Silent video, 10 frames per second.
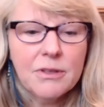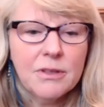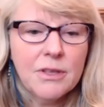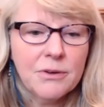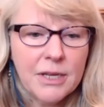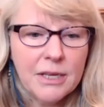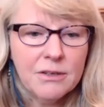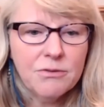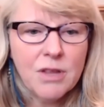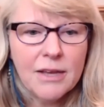they're at end
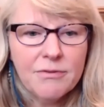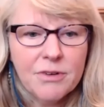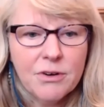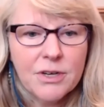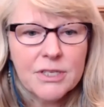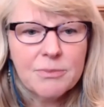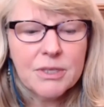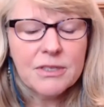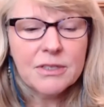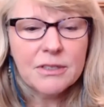of life in
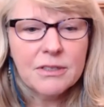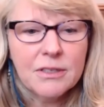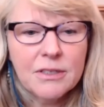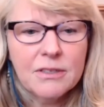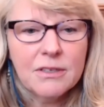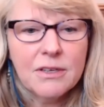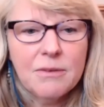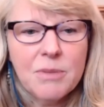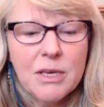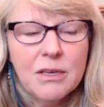hospice, and it can
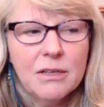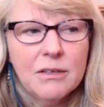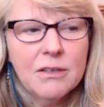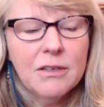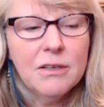be an